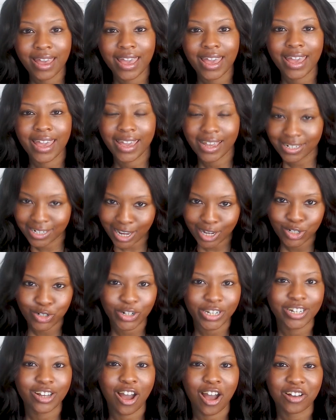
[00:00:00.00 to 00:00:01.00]
and I
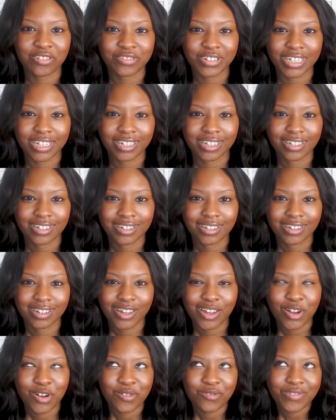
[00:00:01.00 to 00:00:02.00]
drink coffee.
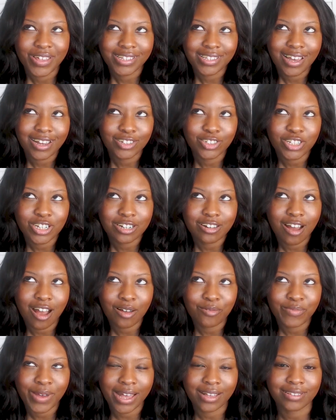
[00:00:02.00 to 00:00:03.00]
That's actually a
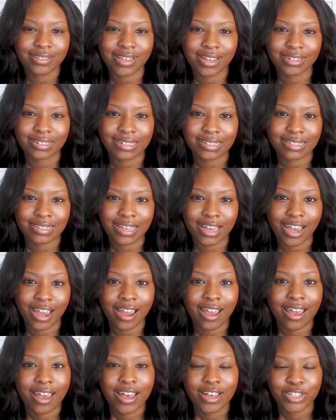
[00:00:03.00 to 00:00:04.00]
compound sentence
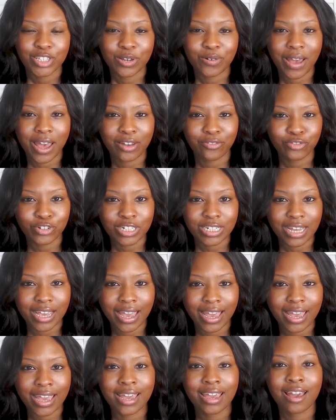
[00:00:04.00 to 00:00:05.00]
there. So every
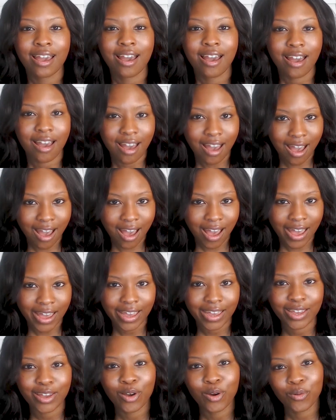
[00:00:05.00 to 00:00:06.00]
day
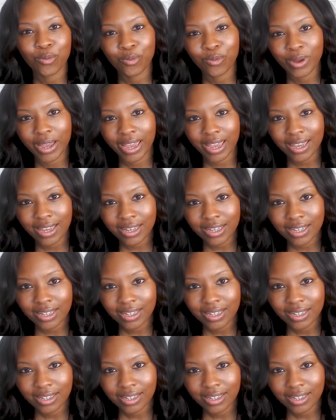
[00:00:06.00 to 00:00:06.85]
I wake.